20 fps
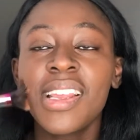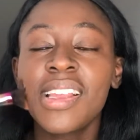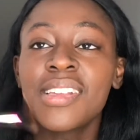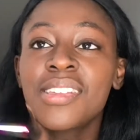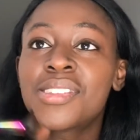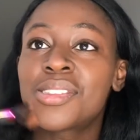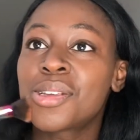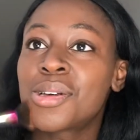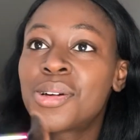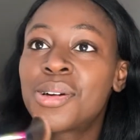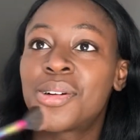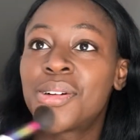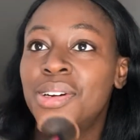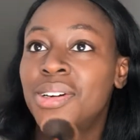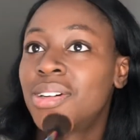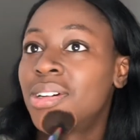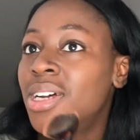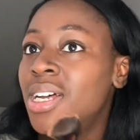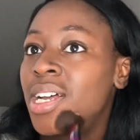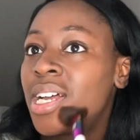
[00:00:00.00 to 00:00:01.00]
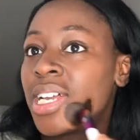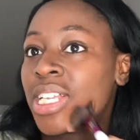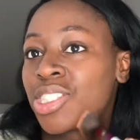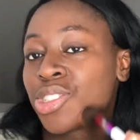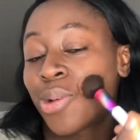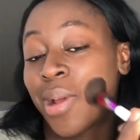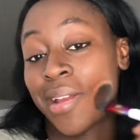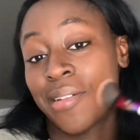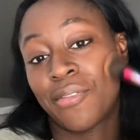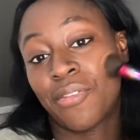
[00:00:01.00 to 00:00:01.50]
So
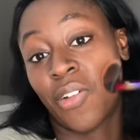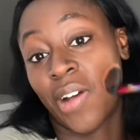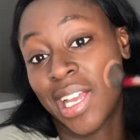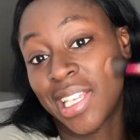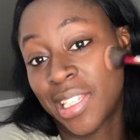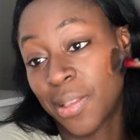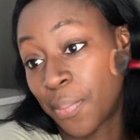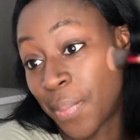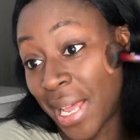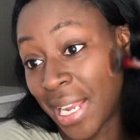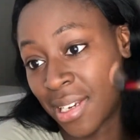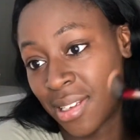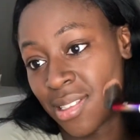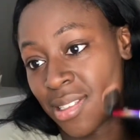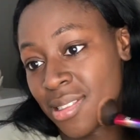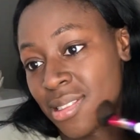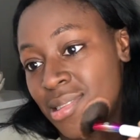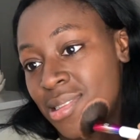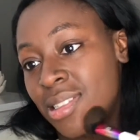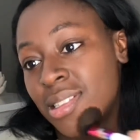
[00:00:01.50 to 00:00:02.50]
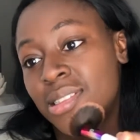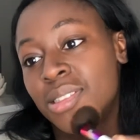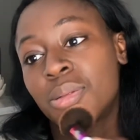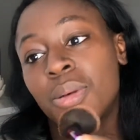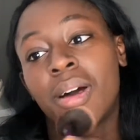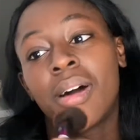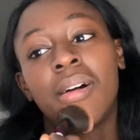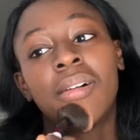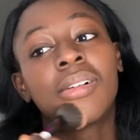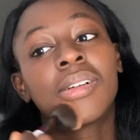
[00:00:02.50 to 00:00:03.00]
try and find the balance as
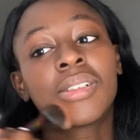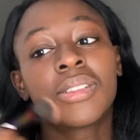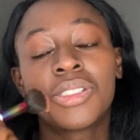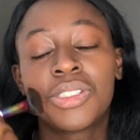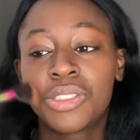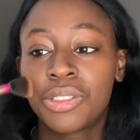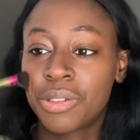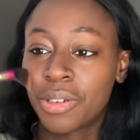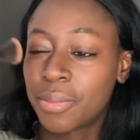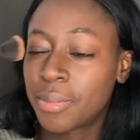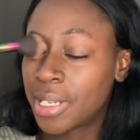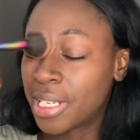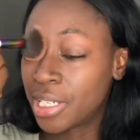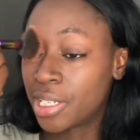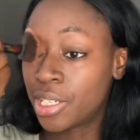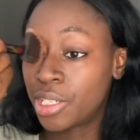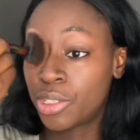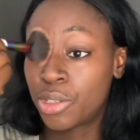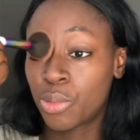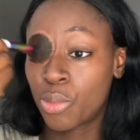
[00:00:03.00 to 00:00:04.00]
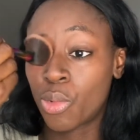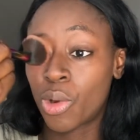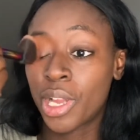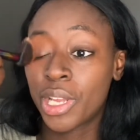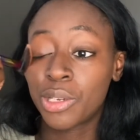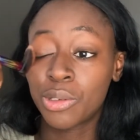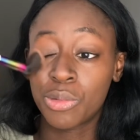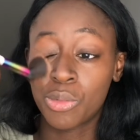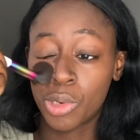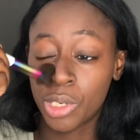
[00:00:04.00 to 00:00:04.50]
well. Do you know what I mean? What
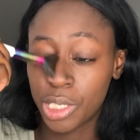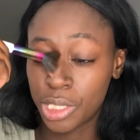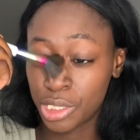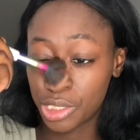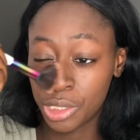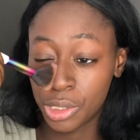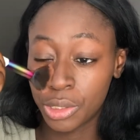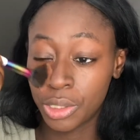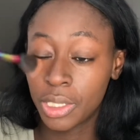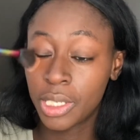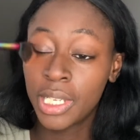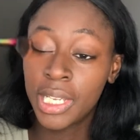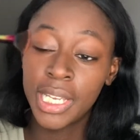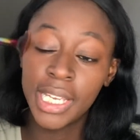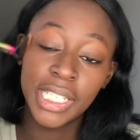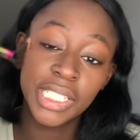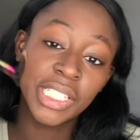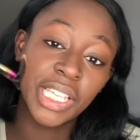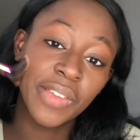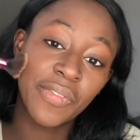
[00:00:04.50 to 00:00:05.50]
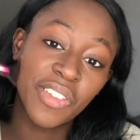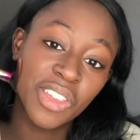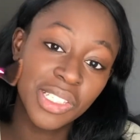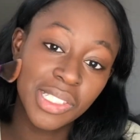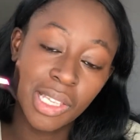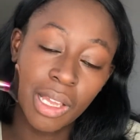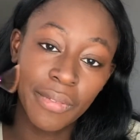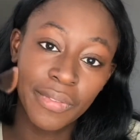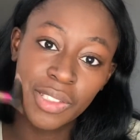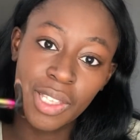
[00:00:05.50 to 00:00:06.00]
you want to do is give
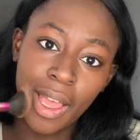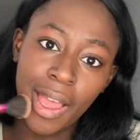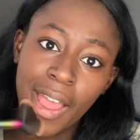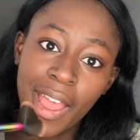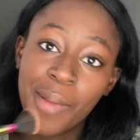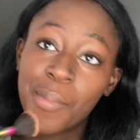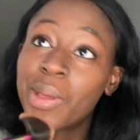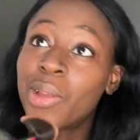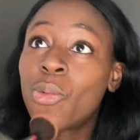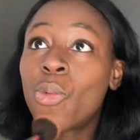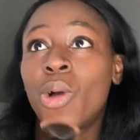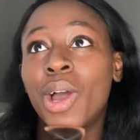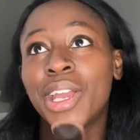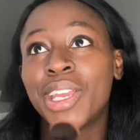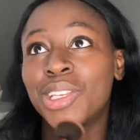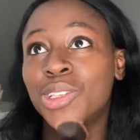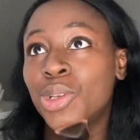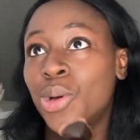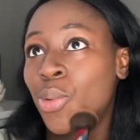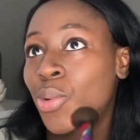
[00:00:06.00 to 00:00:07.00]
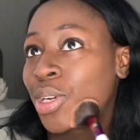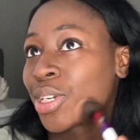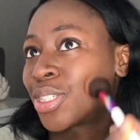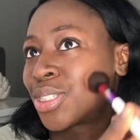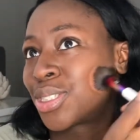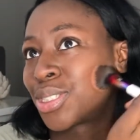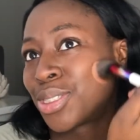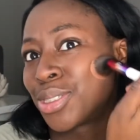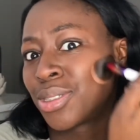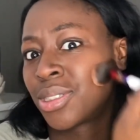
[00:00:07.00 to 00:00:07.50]
yourself time, and what you don't want to
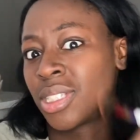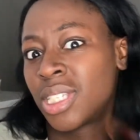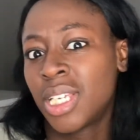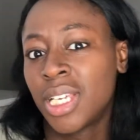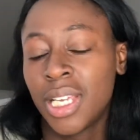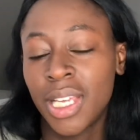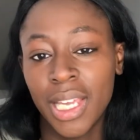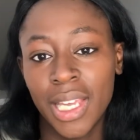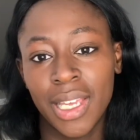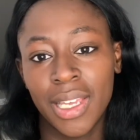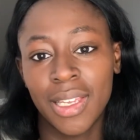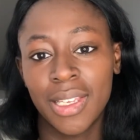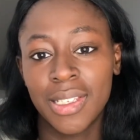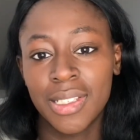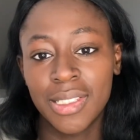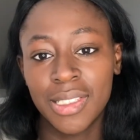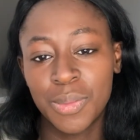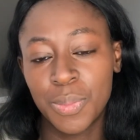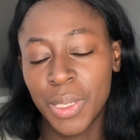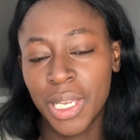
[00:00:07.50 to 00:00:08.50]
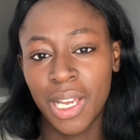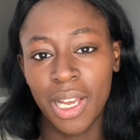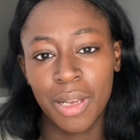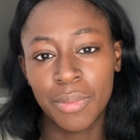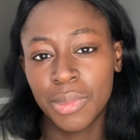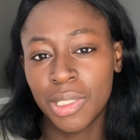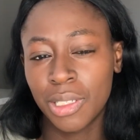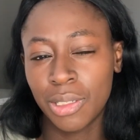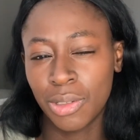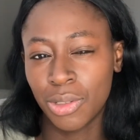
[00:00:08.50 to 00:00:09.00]
do is
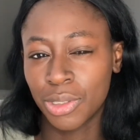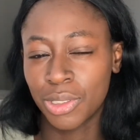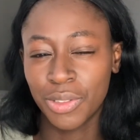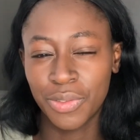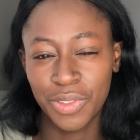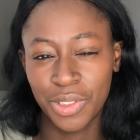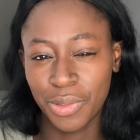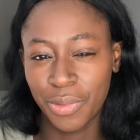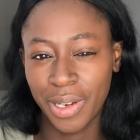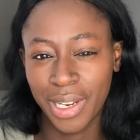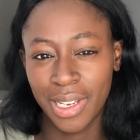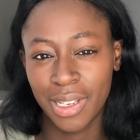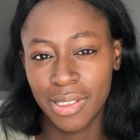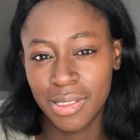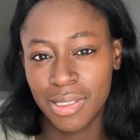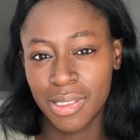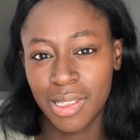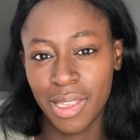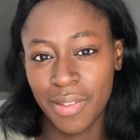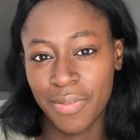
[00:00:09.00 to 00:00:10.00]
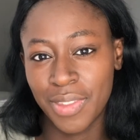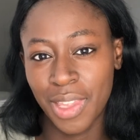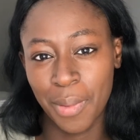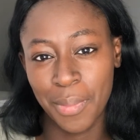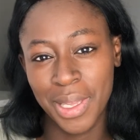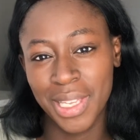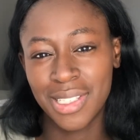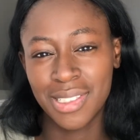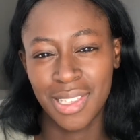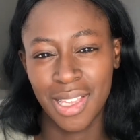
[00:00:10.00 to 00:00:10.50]
become the Lord of the Rings, if that
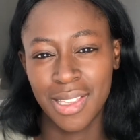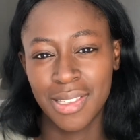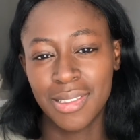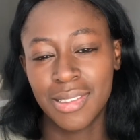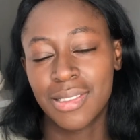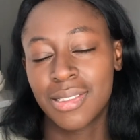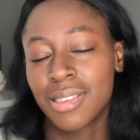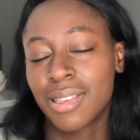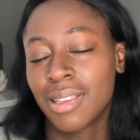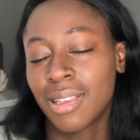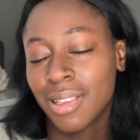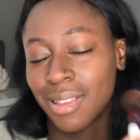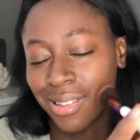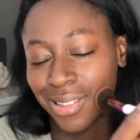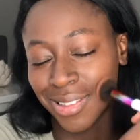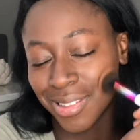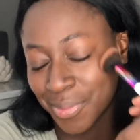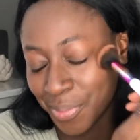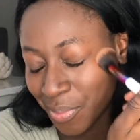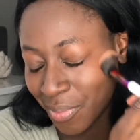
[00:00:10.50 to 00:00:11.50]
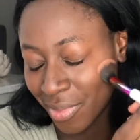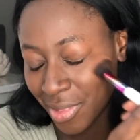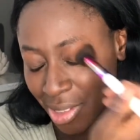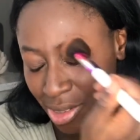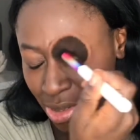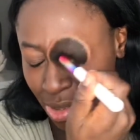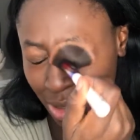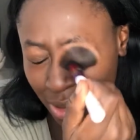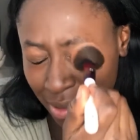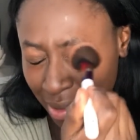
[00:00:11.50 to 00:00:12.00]
makes sense.
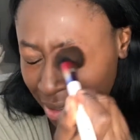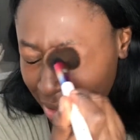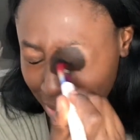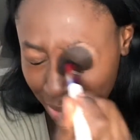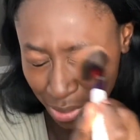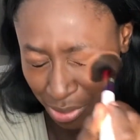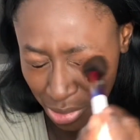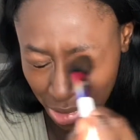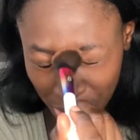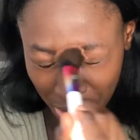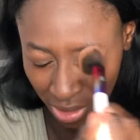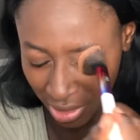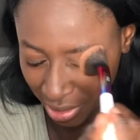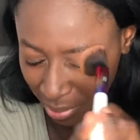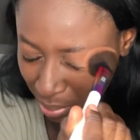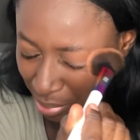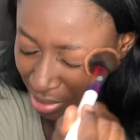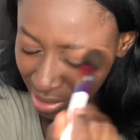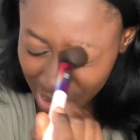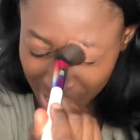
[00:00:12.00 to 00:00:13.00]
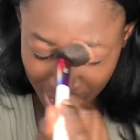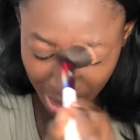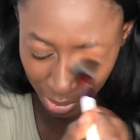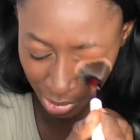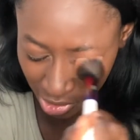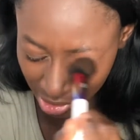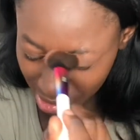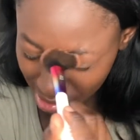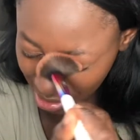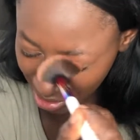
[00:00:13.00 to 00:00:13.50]
I'm sorry, please, I'm
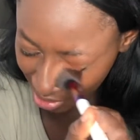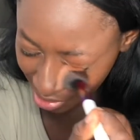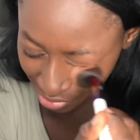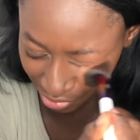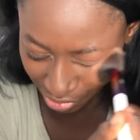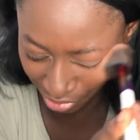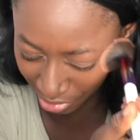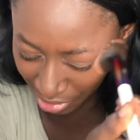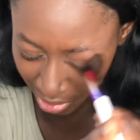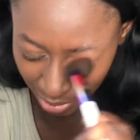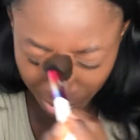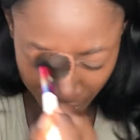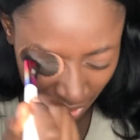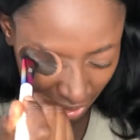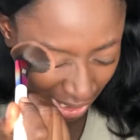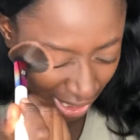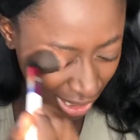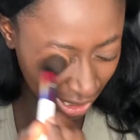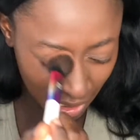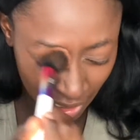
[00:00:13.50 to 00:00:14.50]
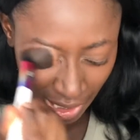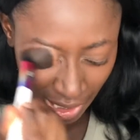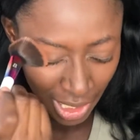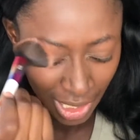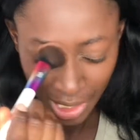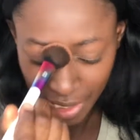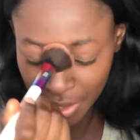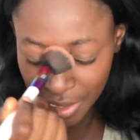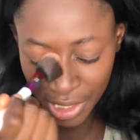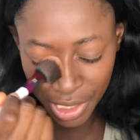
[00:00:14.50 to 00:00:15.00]
not sending for anybody.
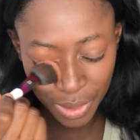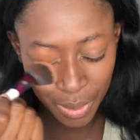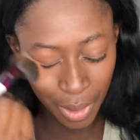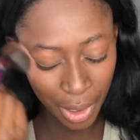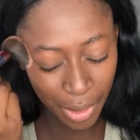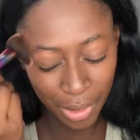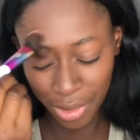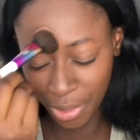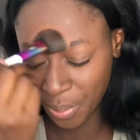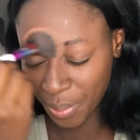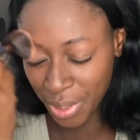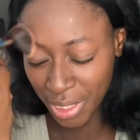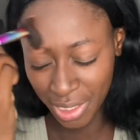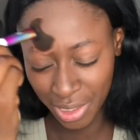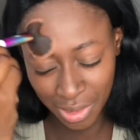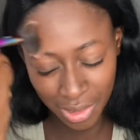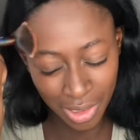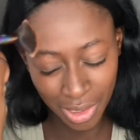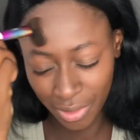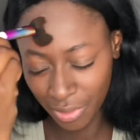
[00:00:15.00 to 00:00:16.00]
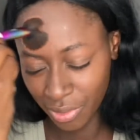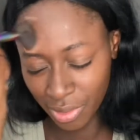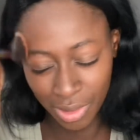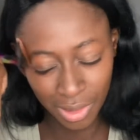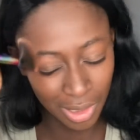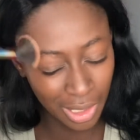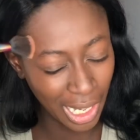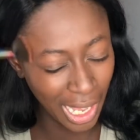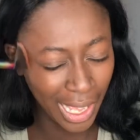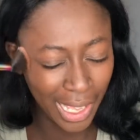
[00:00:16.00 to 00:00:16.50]
It's just my own opinion. If you
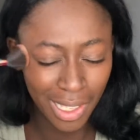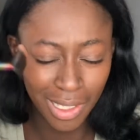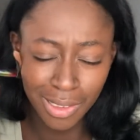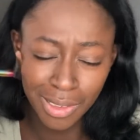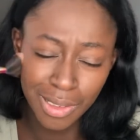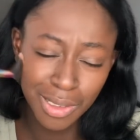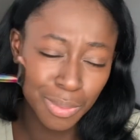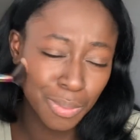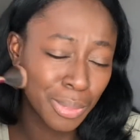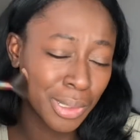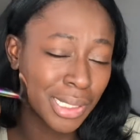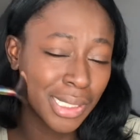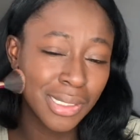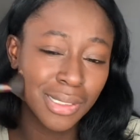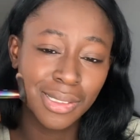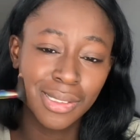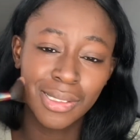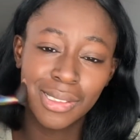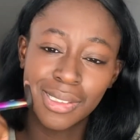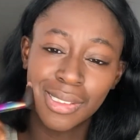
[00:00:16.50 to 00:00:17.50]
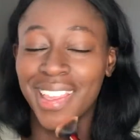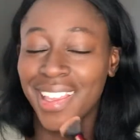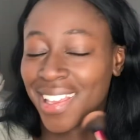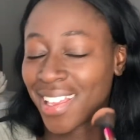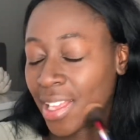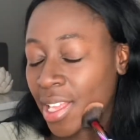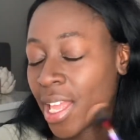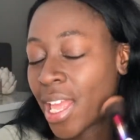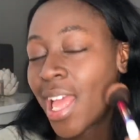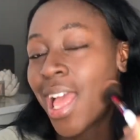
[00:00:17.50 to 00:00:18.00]
don't like it, please
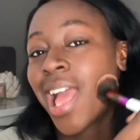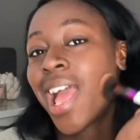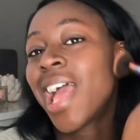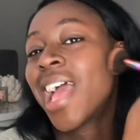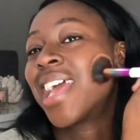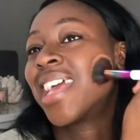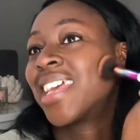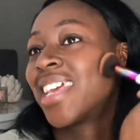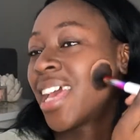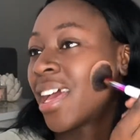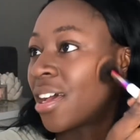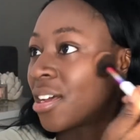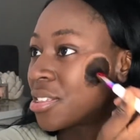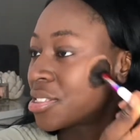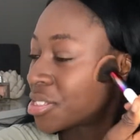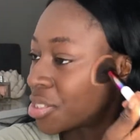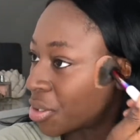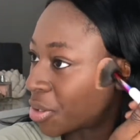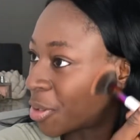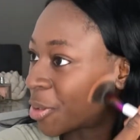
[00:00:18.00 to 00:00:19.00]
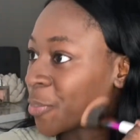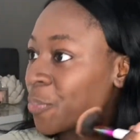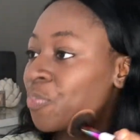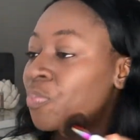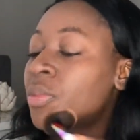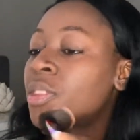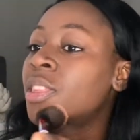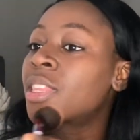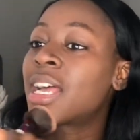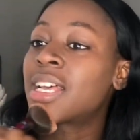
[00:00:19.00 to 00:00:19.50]
think. Yeah, so
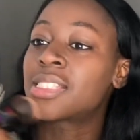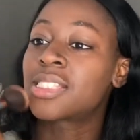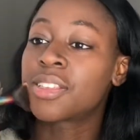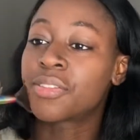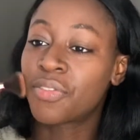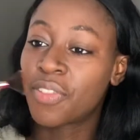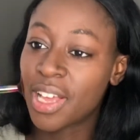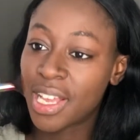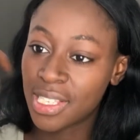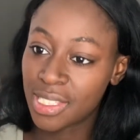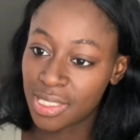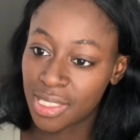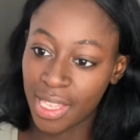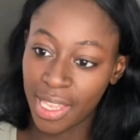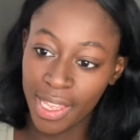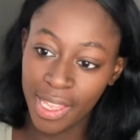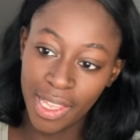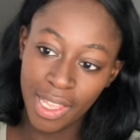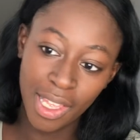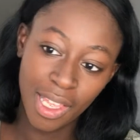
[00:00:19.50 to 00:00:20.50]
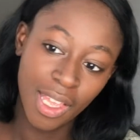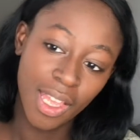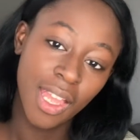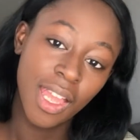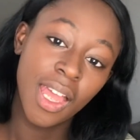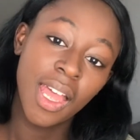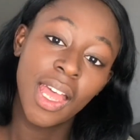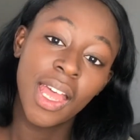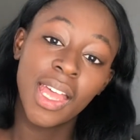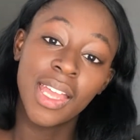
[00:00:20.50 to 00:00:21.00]
that's the first thing.
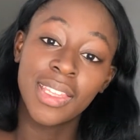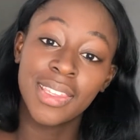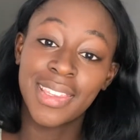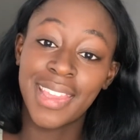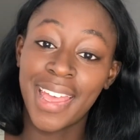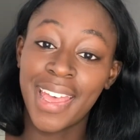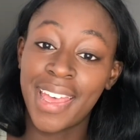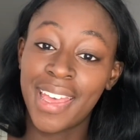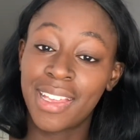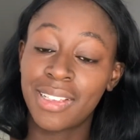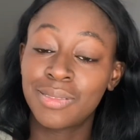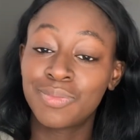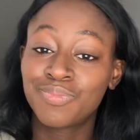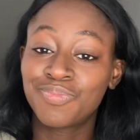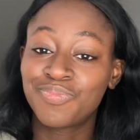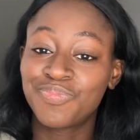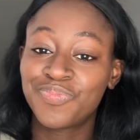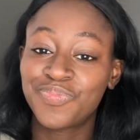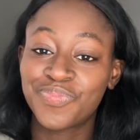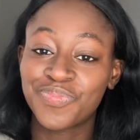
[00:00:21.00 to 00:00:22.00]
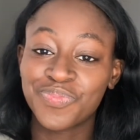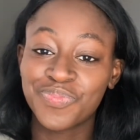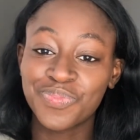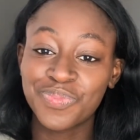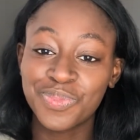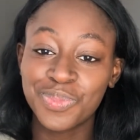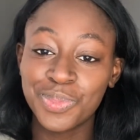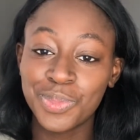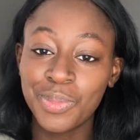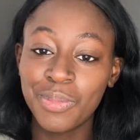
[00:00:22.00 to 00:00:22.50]
Then
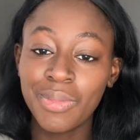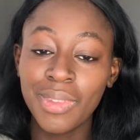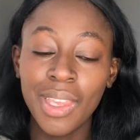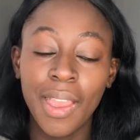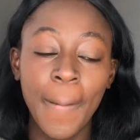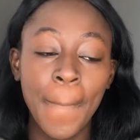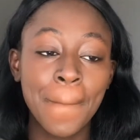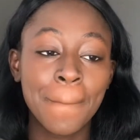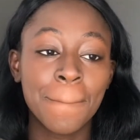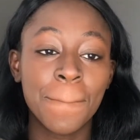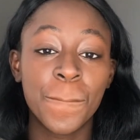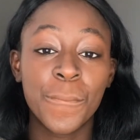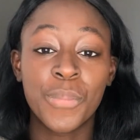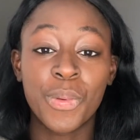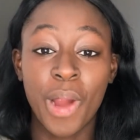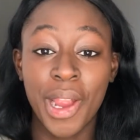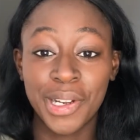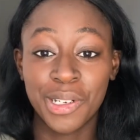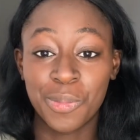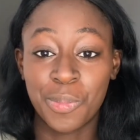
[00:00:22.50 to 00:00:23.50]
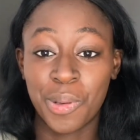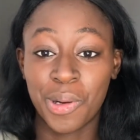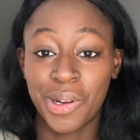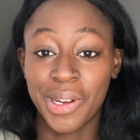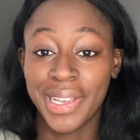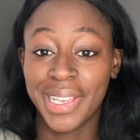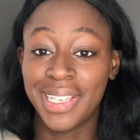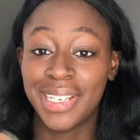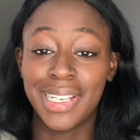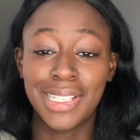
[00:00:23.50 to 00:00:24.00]
bridal
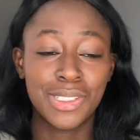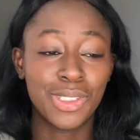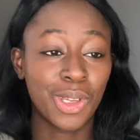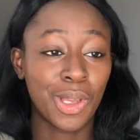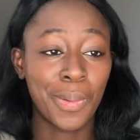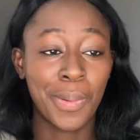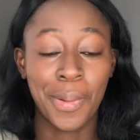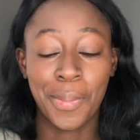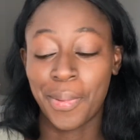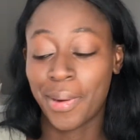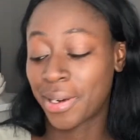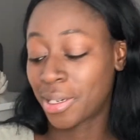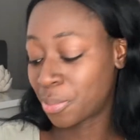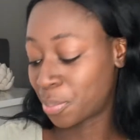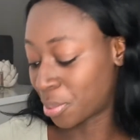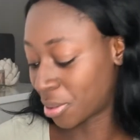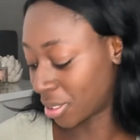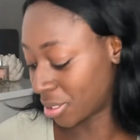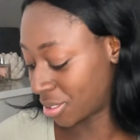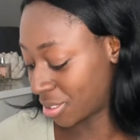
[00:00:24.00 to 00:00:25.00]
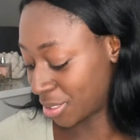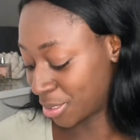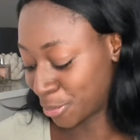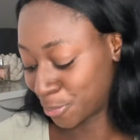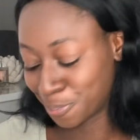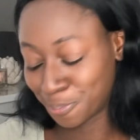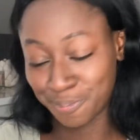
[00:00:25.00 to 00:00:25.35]
party. Let's talk about bridal party.